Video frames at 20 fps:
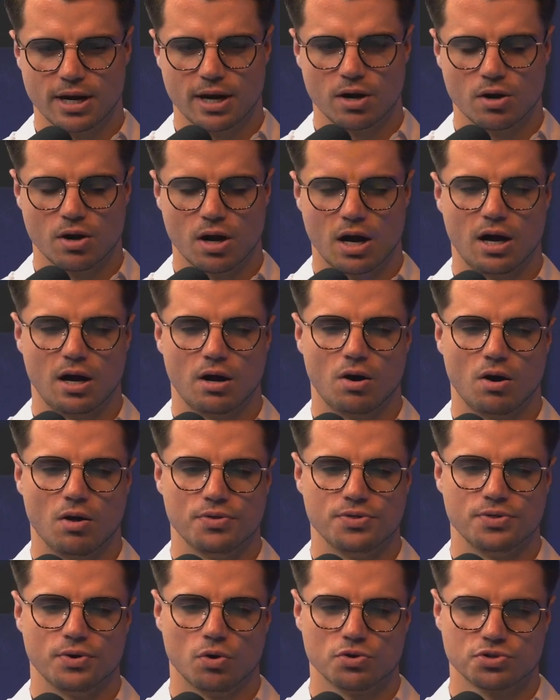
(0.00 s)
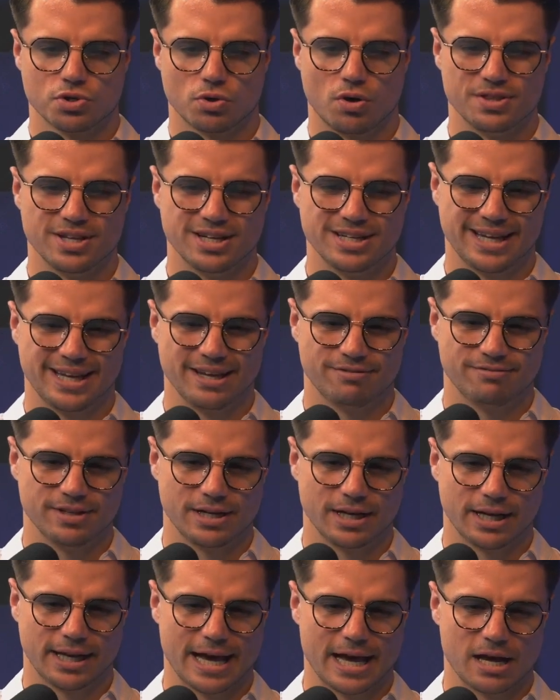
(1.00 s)
there also on the
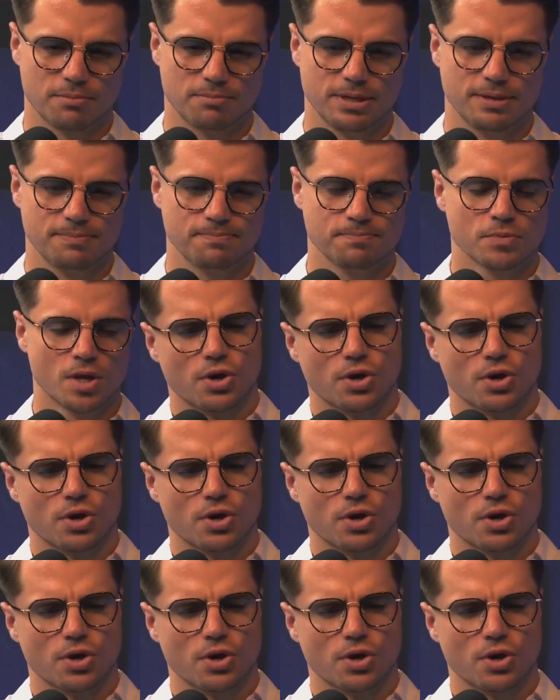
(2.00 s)
Gifted Academy.